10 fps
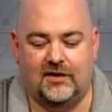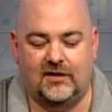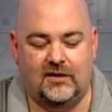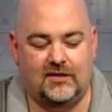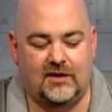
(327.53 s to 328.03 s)

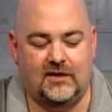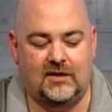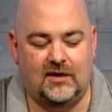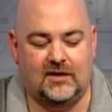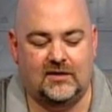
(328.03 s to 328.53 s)
and then
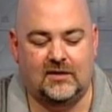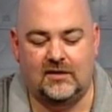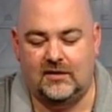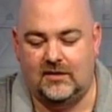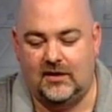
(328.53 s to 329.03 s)

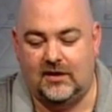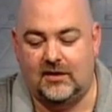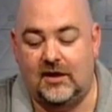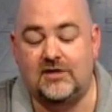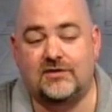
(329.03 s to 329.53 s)

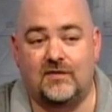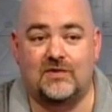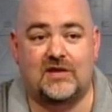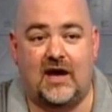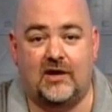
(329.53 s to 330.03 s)
in each of
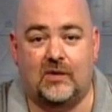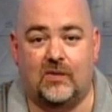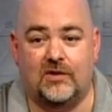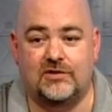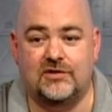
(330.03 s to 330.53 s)
those
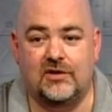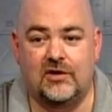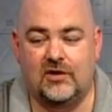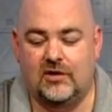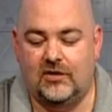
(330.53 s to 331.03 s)
categories,
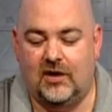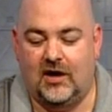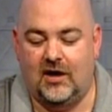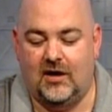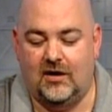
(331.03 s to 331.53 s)

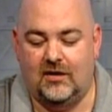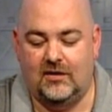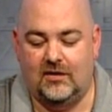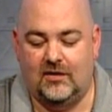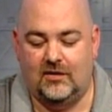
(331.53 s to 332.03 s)
or
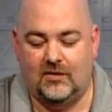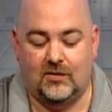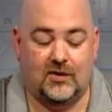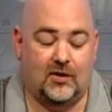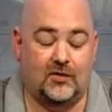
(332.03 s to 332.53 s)

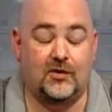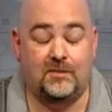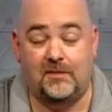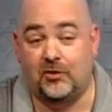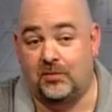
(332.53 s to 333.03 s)
there are
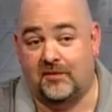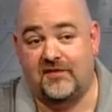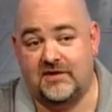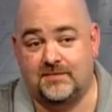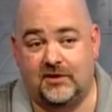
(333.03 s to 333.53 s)
people who
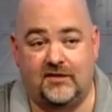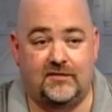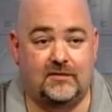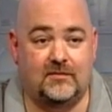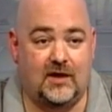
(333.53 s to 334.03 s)
profess belief
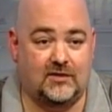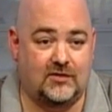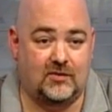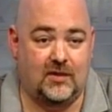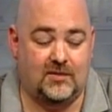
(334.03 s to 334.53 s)
and
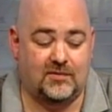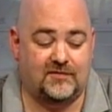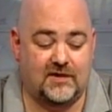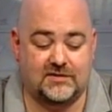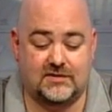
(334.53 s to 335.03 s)
don't and
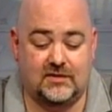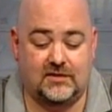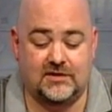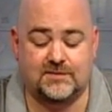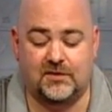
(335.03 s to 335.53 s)
profess
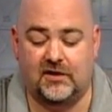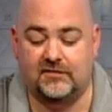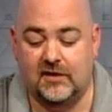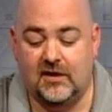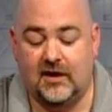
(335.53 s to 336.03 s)

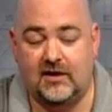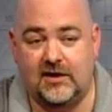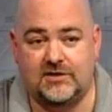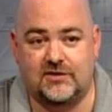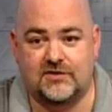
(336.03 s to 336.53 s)
disbelief. And in
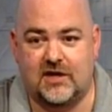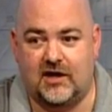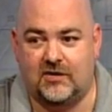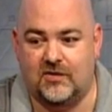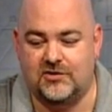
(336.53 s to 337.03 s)
each of those
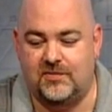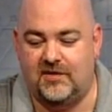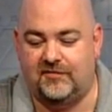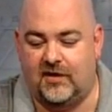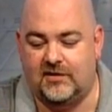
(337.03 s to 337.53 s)
categories, you
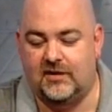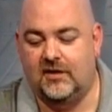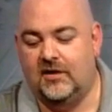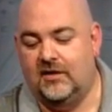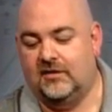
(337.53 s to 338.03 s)
may find,
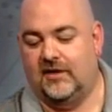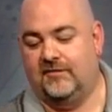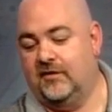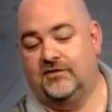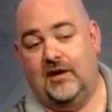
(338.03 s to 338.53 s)
like
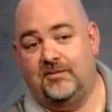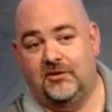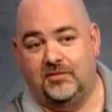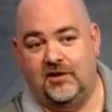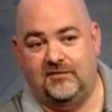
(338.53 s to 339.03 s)
for example, in
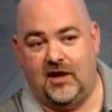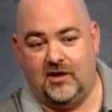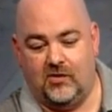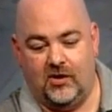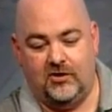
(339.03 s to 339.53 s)
the belief
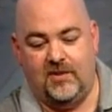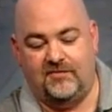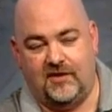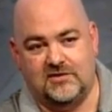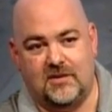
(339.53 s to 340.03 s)
category, you may
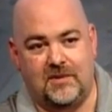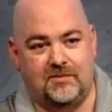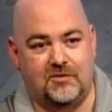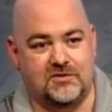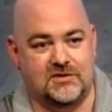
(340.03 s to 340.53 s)
find some
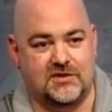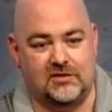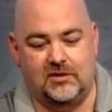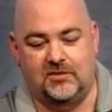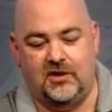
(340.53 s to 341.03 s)
people who
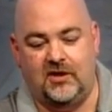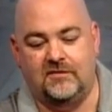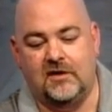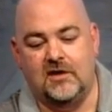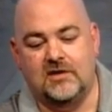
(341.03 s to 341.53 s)
sincerely
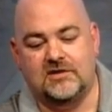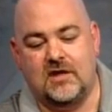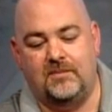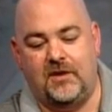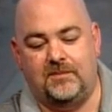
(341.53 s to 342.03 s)
believe,
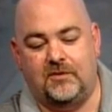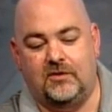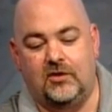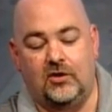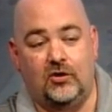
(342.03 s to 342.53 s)
some
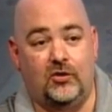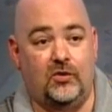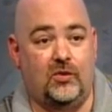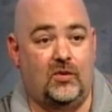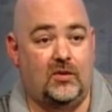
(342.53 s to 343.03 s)
people
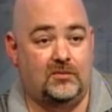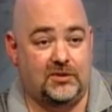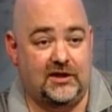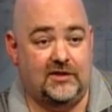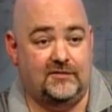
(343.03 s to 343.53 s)
who
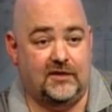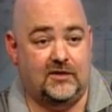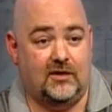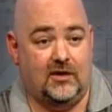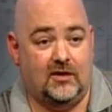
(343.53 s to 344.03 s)
believe
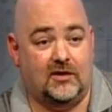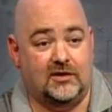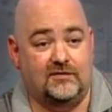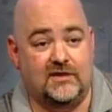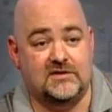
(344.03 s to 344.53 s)
and are
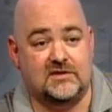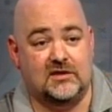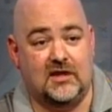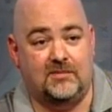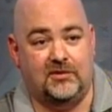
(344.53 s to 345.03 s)
convinced
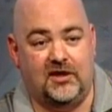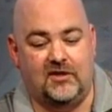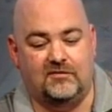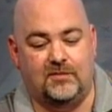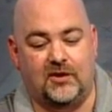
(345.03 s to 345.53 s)
that they
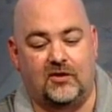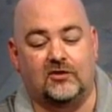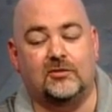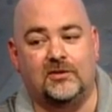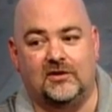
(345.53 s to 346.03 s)
believe, but
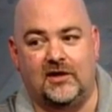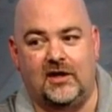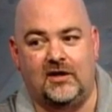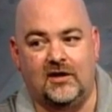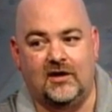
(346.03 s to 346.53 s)

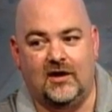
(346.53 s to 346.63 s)
ultimately